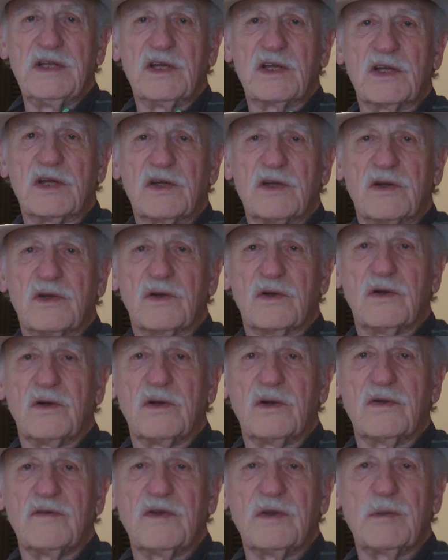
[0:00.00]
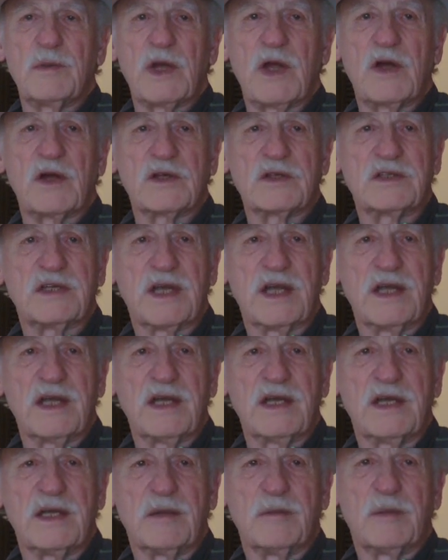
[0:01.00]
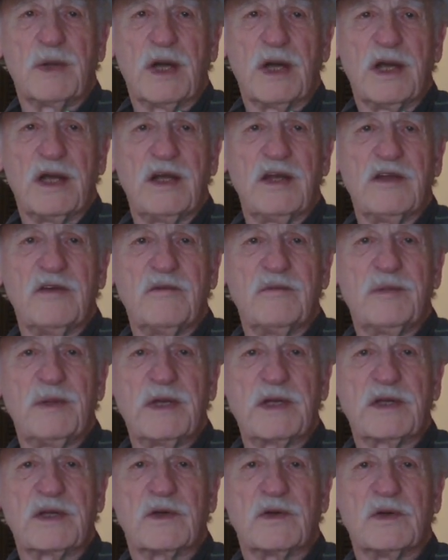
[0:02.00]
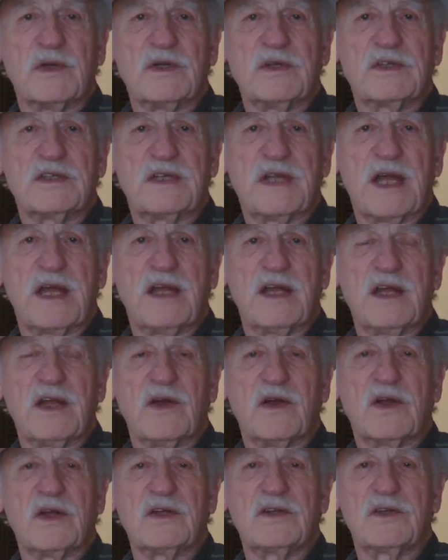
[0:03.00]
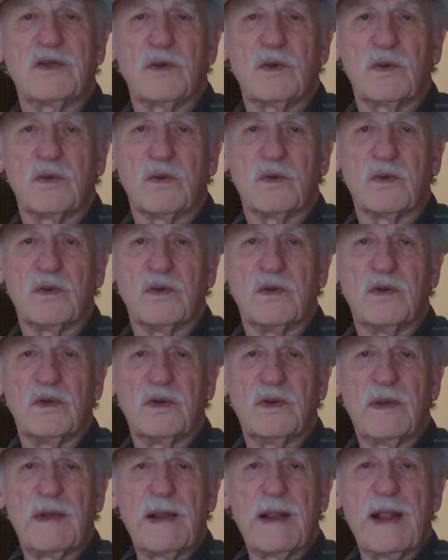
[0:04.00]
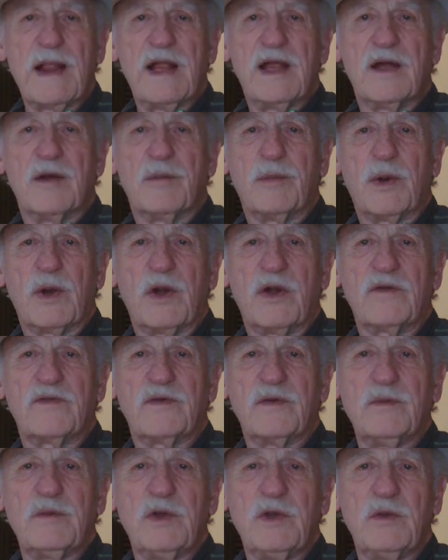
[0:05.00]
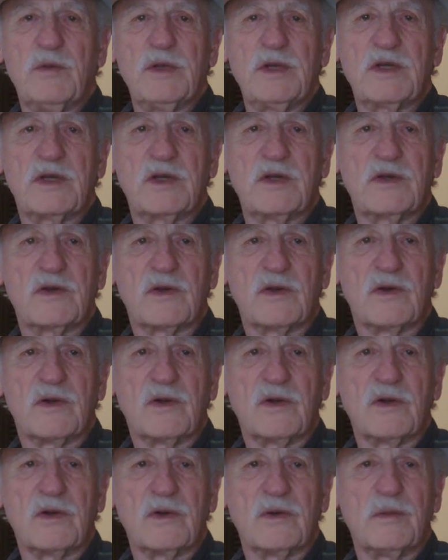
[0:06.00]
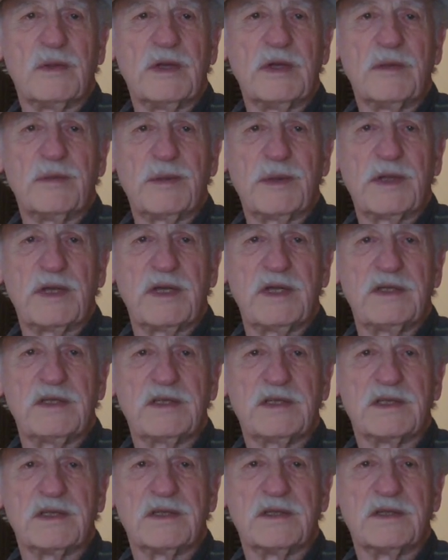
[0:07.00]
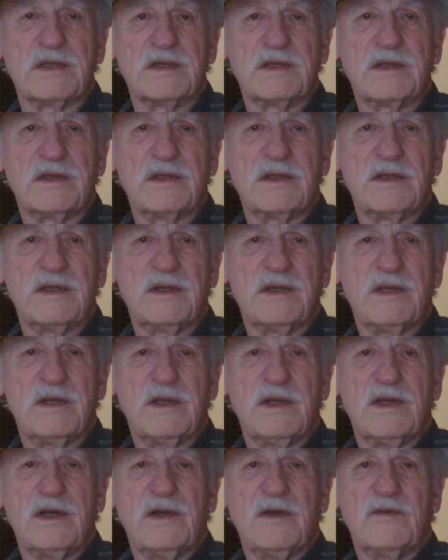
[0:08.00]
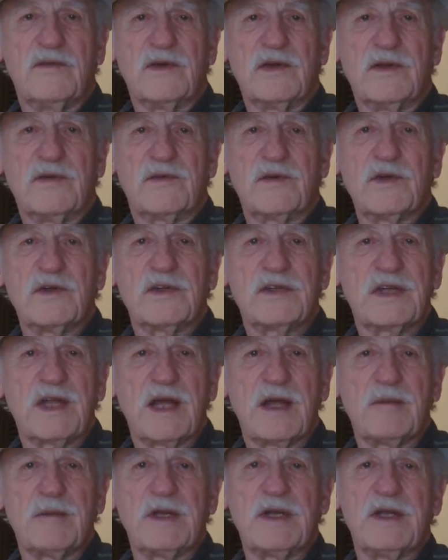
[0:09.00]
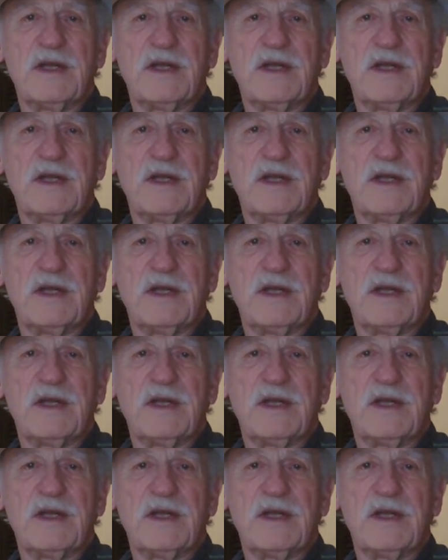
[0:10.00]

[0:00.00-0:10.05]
control of the blockchain and the mining of Bitcoin standing on its own, apart from human control or manipulation. For the first time in